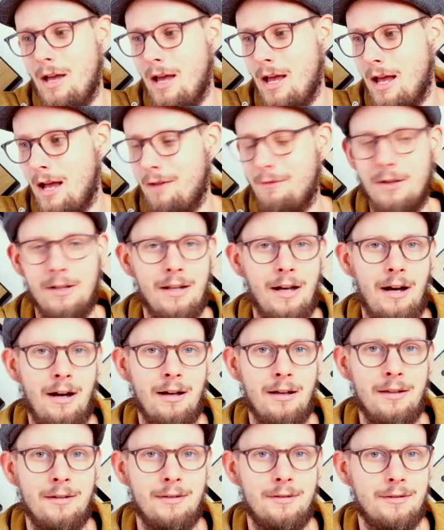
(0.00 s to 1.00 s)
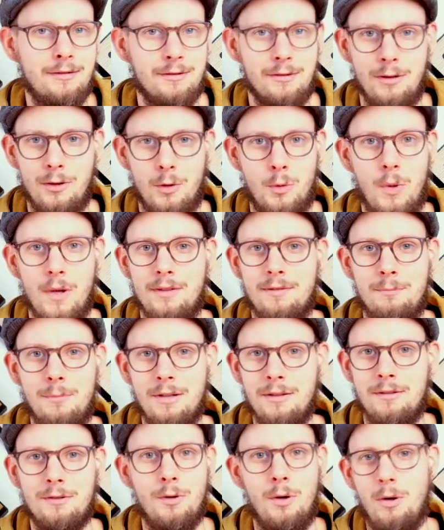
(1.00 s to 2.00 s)
have a nice
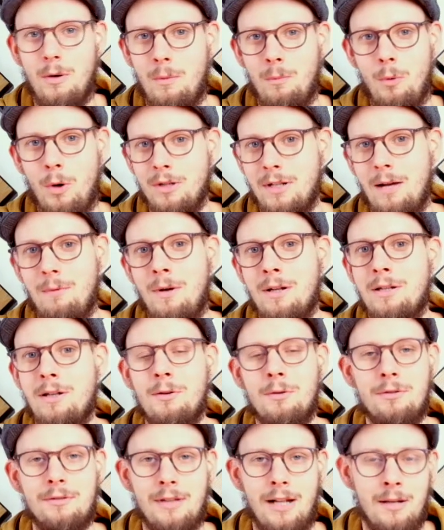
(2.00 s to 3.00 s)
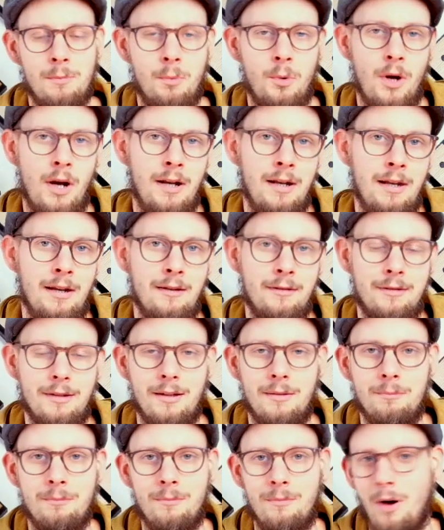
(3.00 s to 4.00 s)
Christmas or whatever you're celebrating,
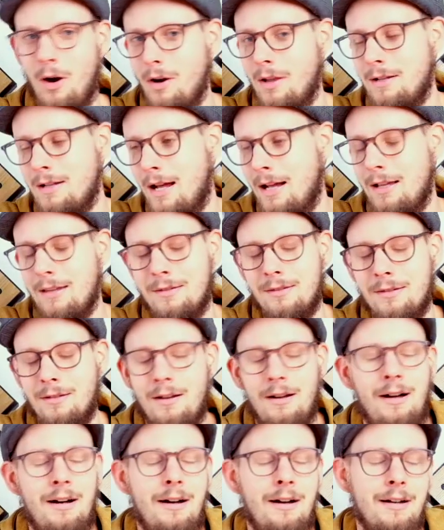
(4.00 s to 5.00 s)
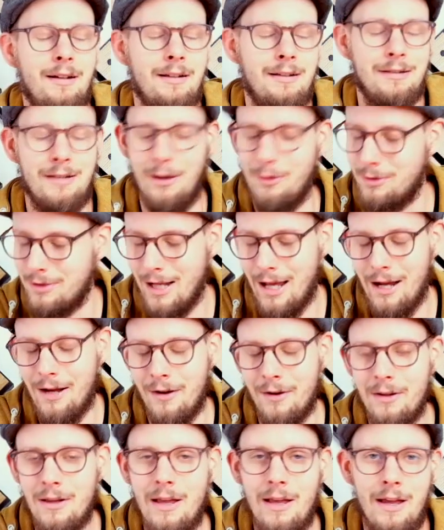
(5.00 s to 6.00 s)
some holidays, I don't
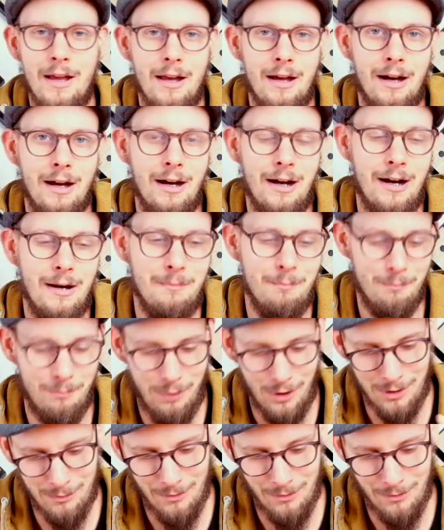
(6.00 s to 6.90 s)
know. Bottom